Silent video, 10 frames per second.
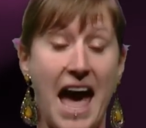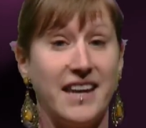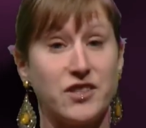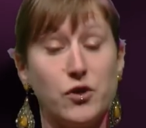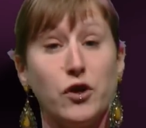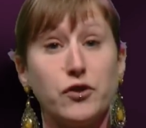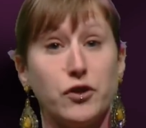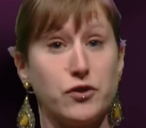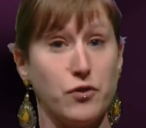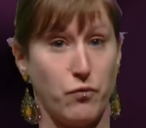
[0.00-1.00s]
And it's not
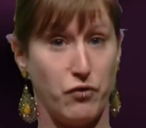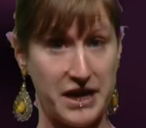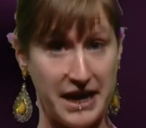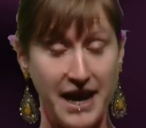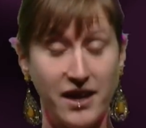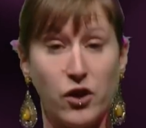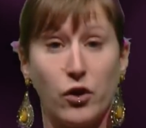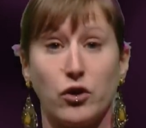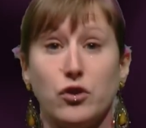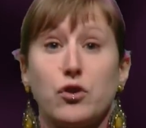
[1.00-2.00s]
just reading,
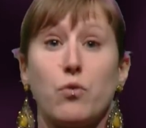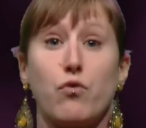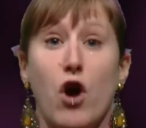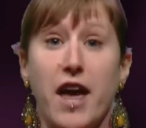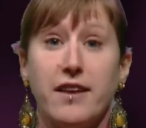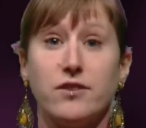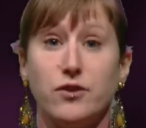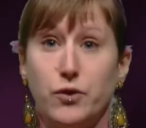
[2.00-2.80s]
you can also write